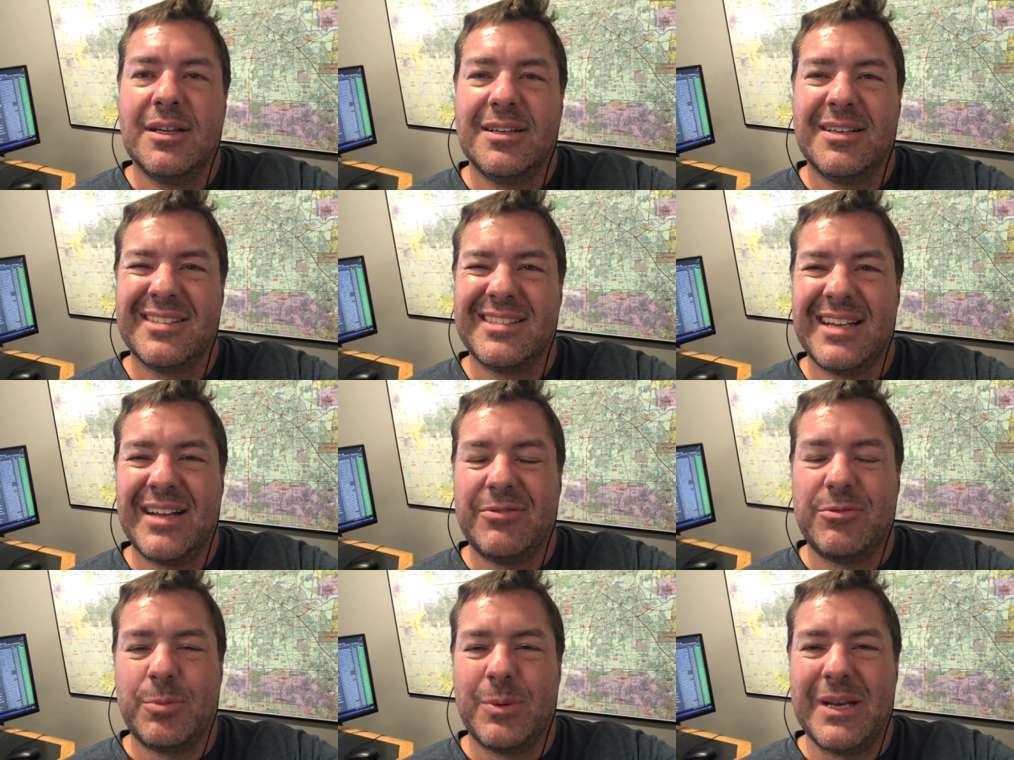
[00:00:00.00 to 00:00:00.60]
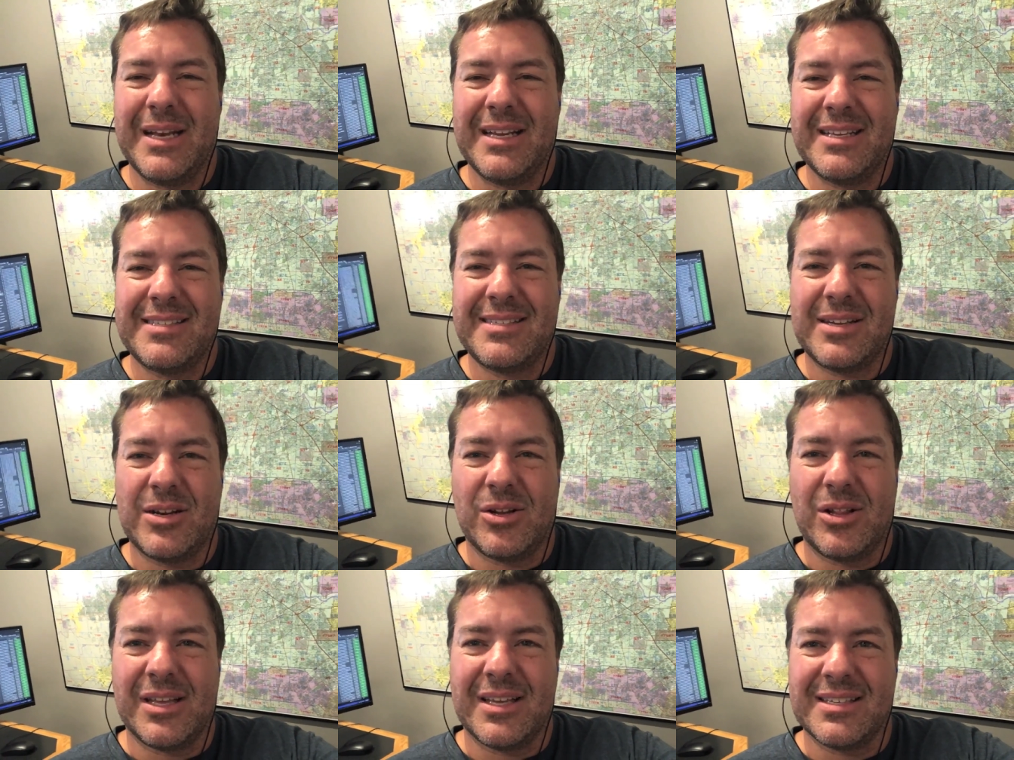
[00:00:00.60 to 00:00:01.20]
Doesn't have to be
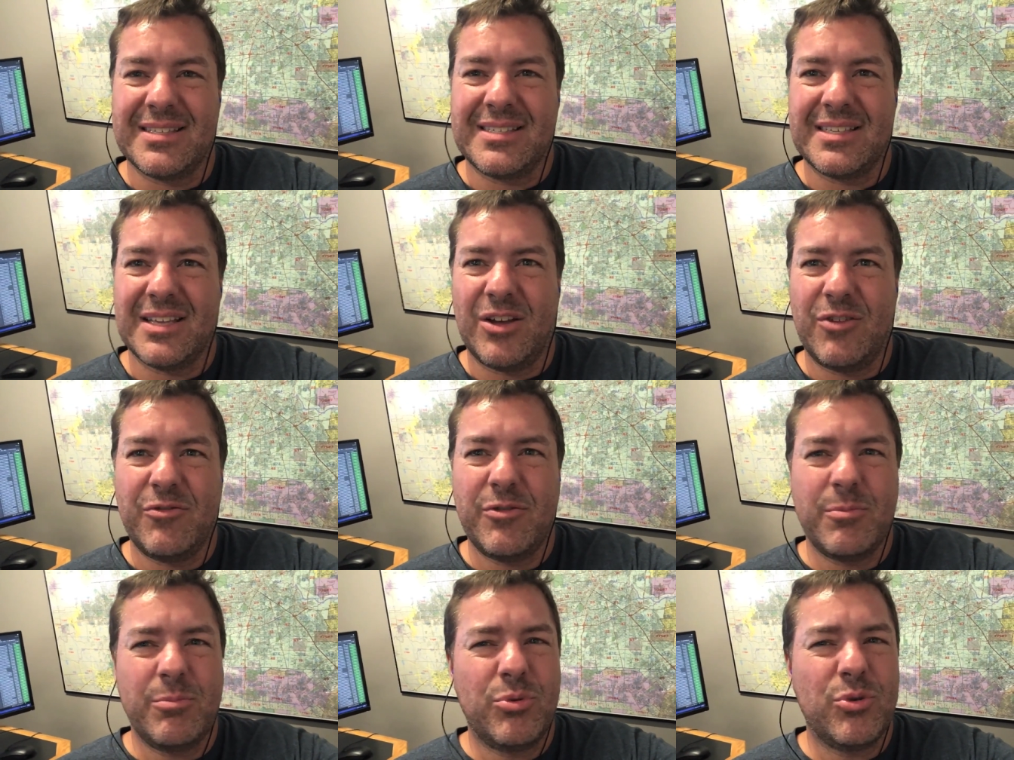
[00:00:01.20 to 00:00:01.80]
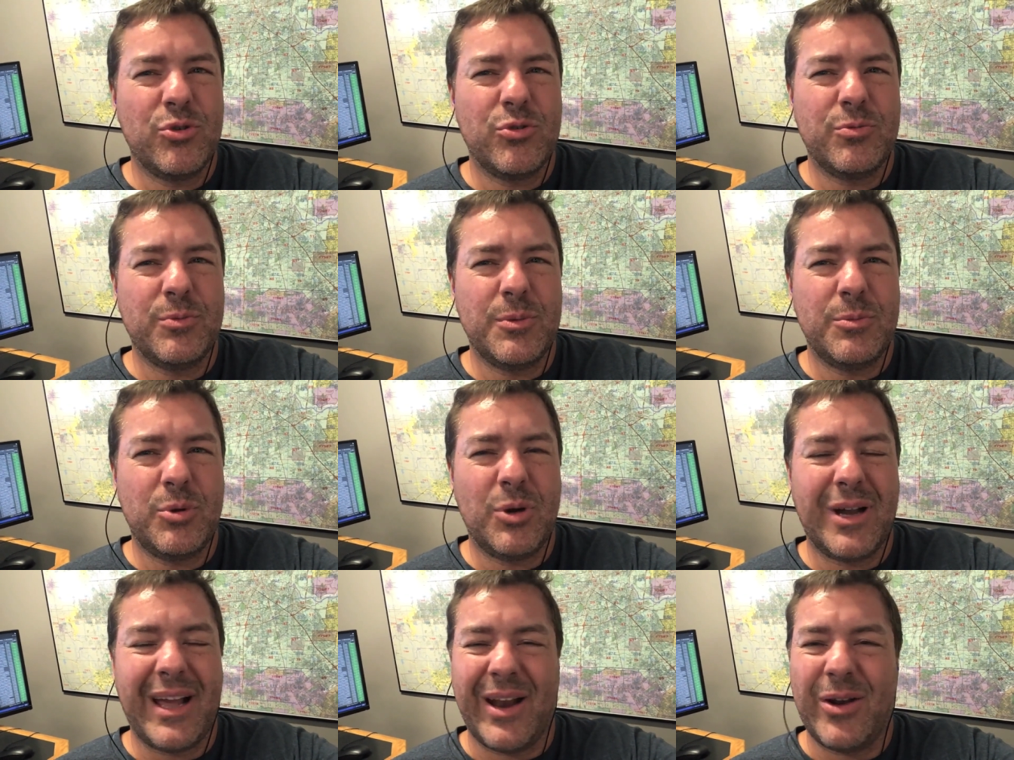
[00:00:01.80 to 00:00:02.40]
necessarily a self-improvement
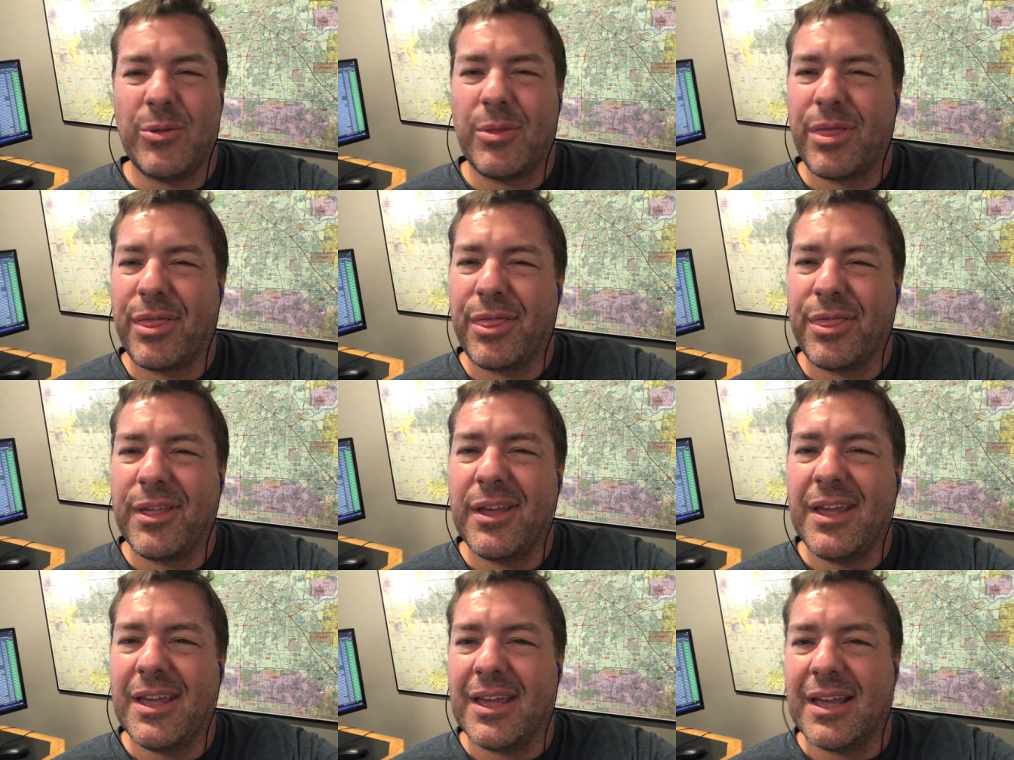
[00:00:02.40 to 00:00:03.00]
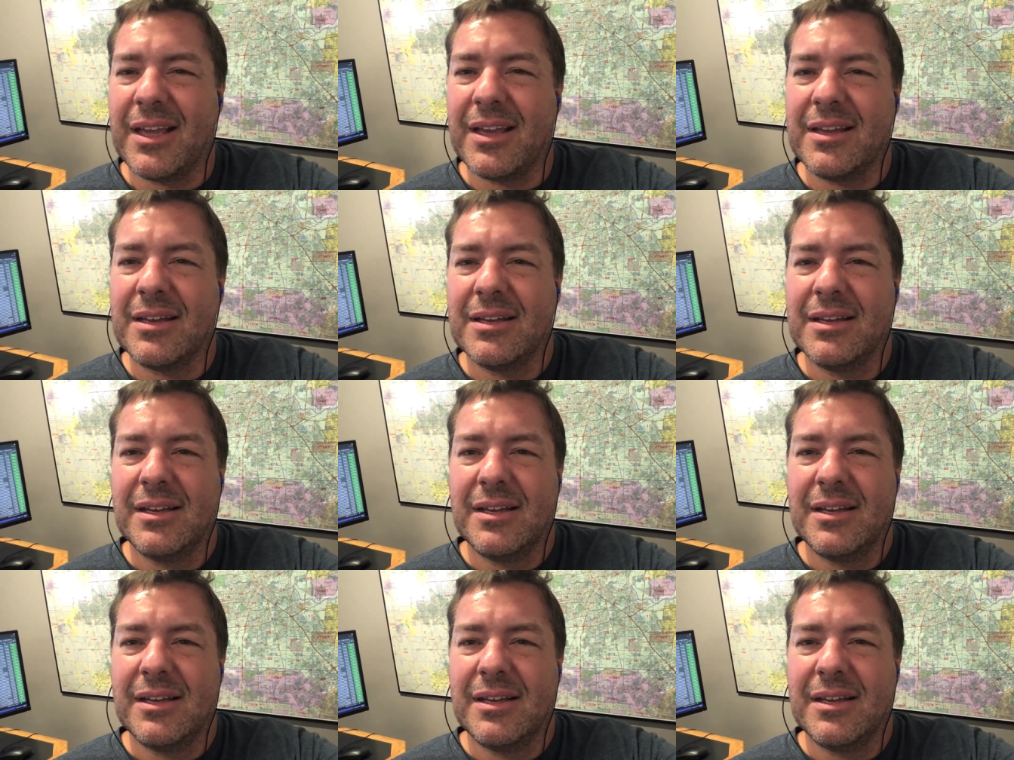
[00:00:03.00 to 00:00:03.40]
book, I don't think.